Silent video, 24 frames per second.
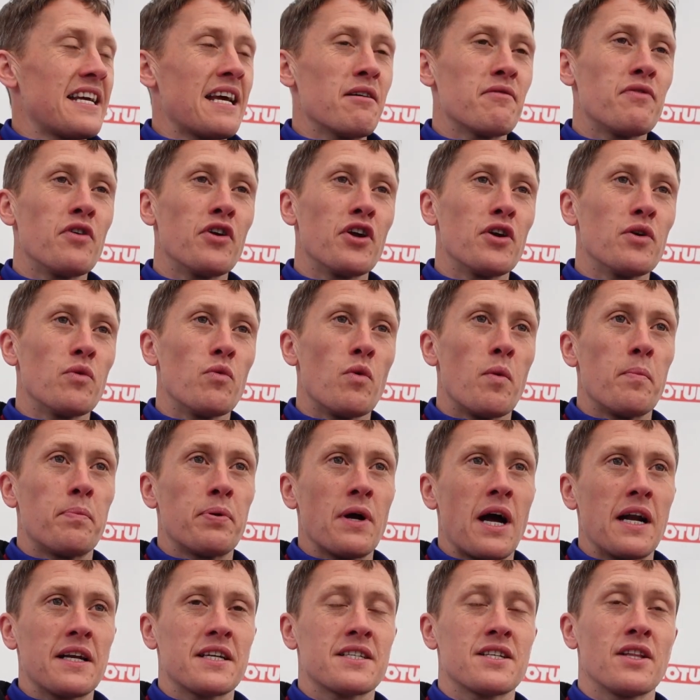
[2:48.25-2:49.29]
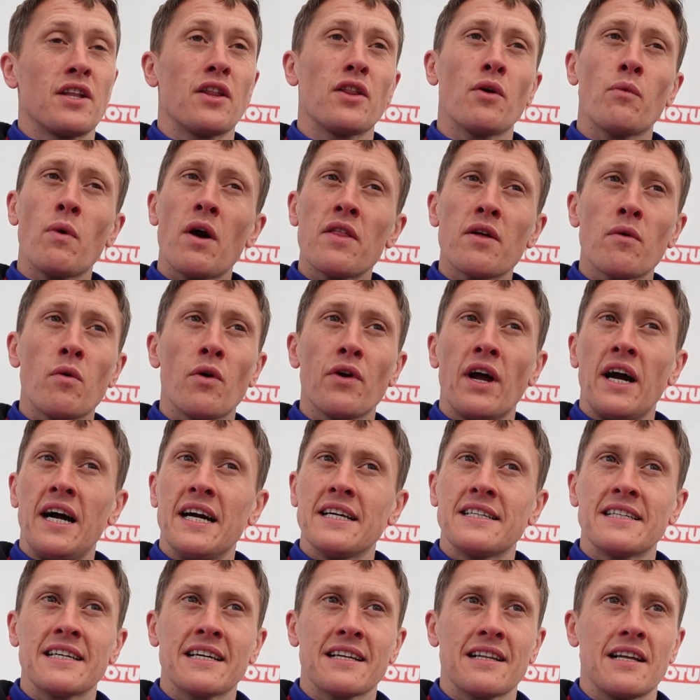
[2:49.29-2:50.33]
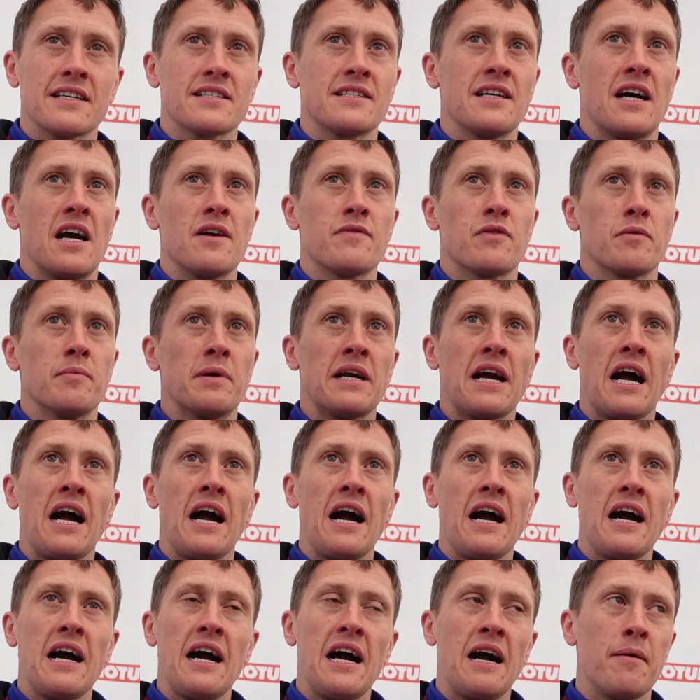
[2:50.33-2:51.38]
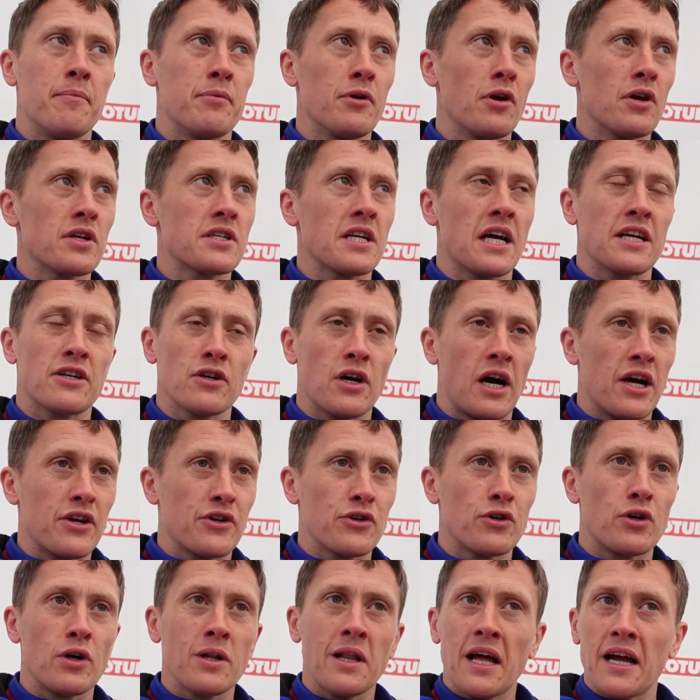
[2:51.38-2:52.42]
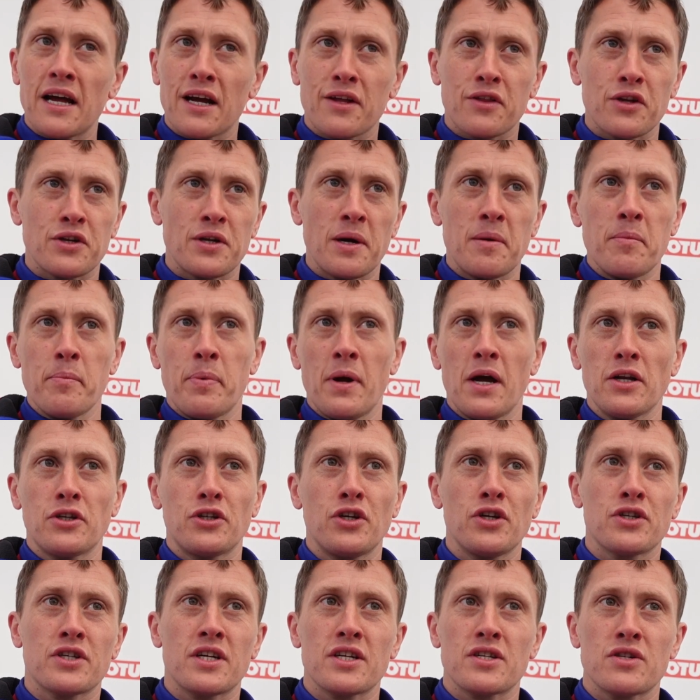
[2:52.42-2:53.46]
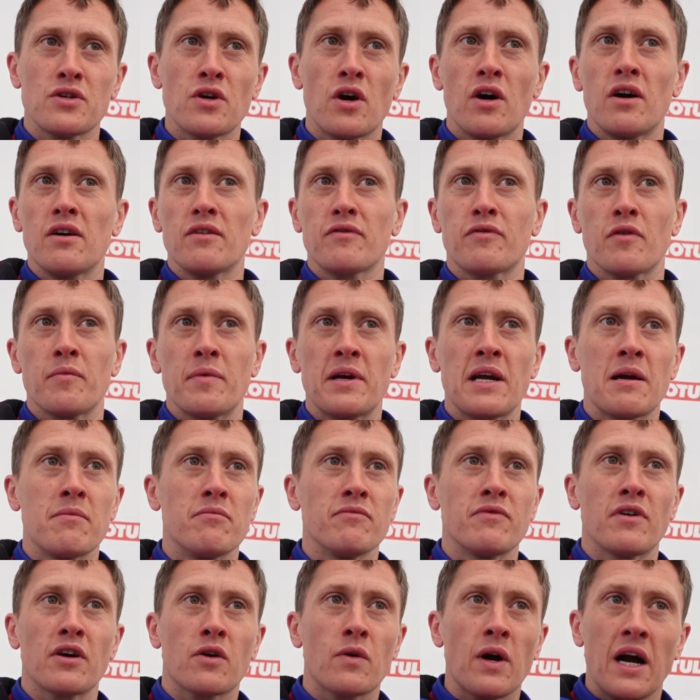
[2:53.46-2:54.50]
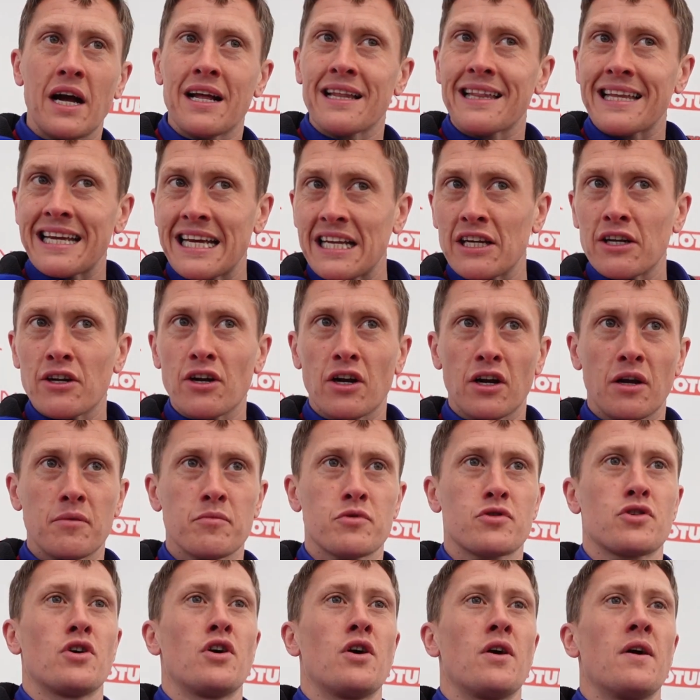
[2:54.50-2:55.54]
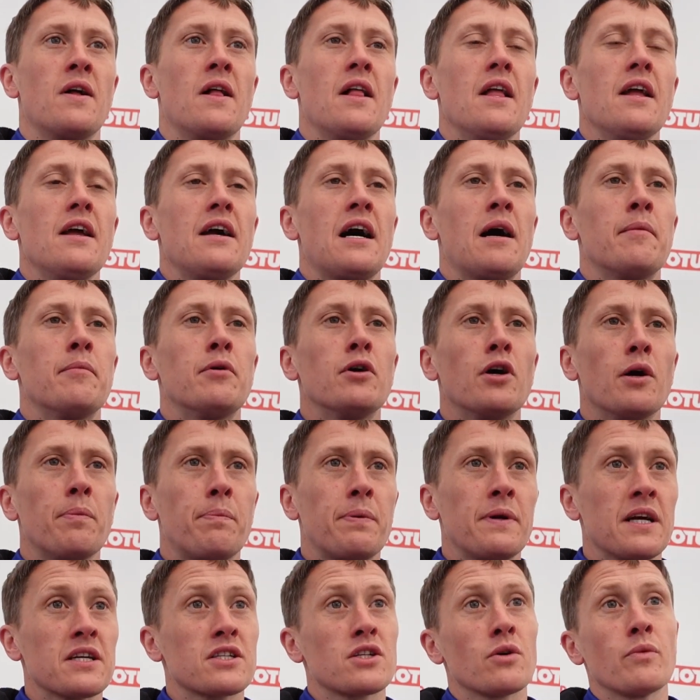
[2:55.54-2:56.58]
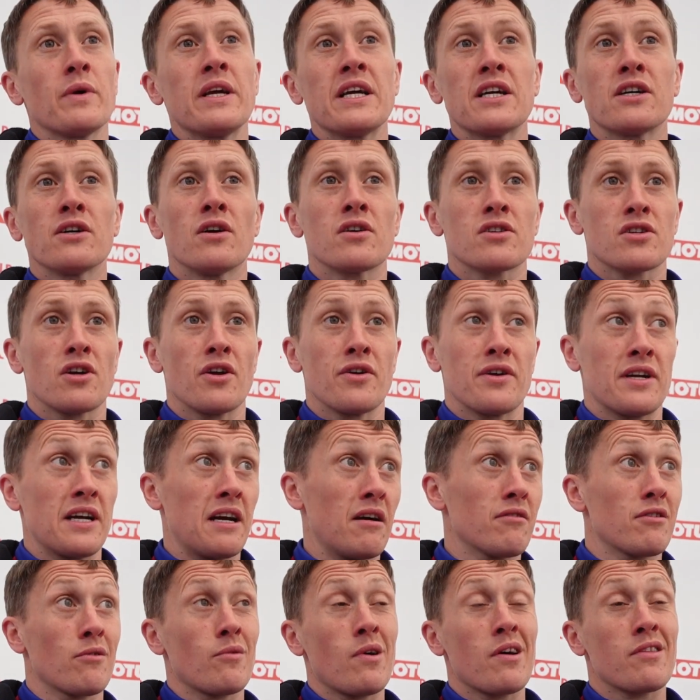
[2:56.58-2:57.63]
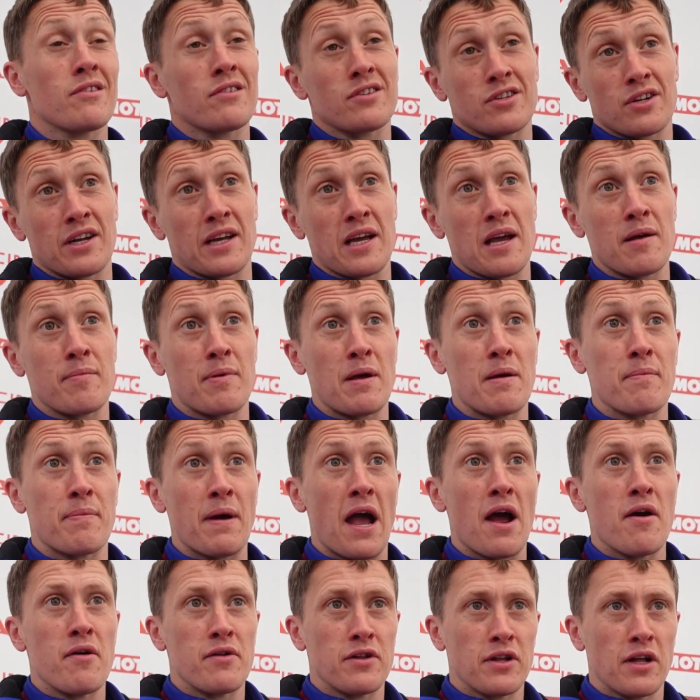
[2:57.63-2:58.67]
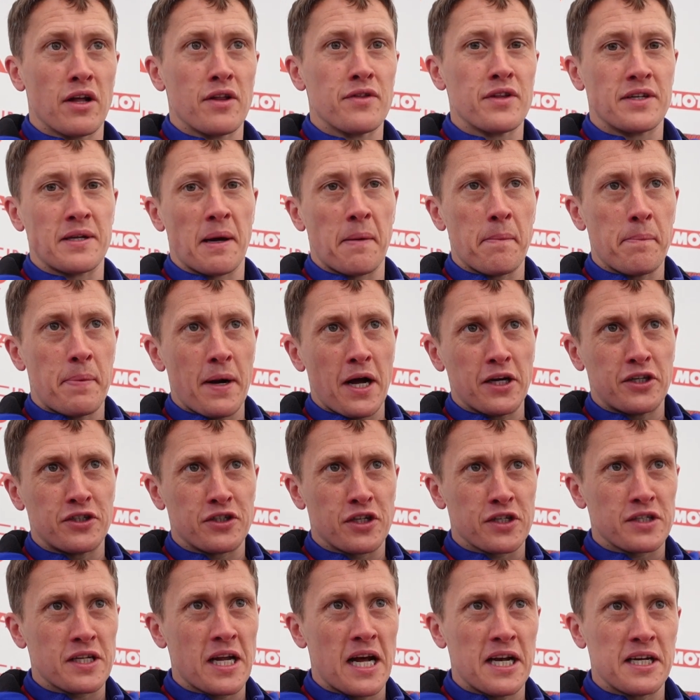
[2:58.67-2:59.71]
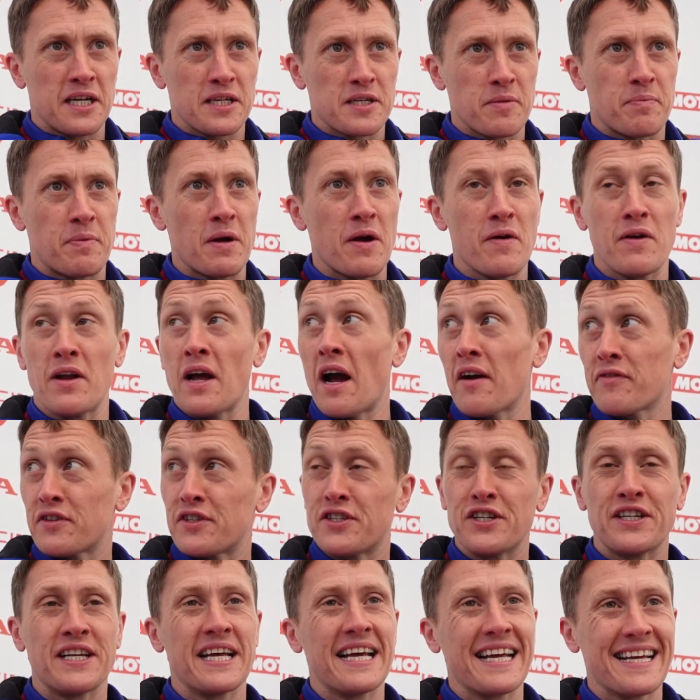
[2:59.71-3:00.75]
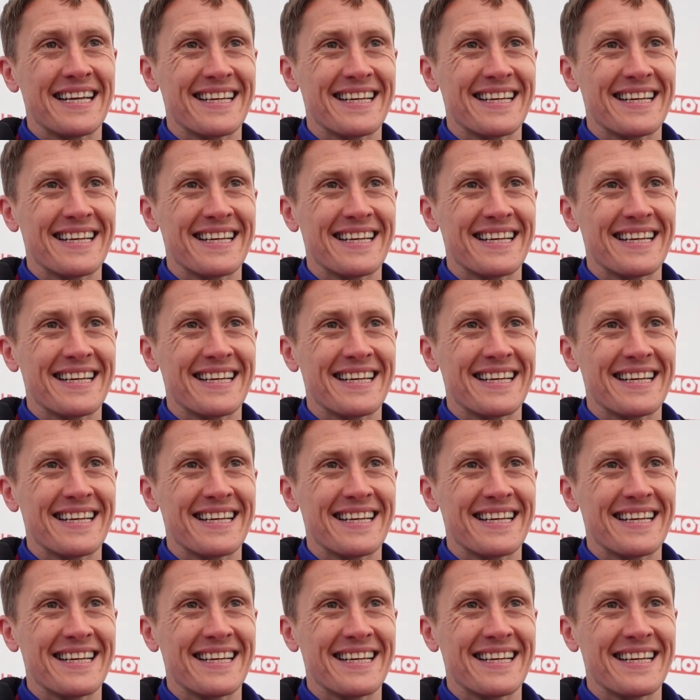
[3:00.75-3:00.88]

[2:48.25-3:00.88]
Yeah, we've only done one practice, and the weather wasn't ideal last night for me. I'll be honest, I don't like the damp patches. It's not for me. I'm quite lenient on them, so I'm hoping as the week goes on now, the weather's going to get a bit better and the damp patches will start disappearing after today.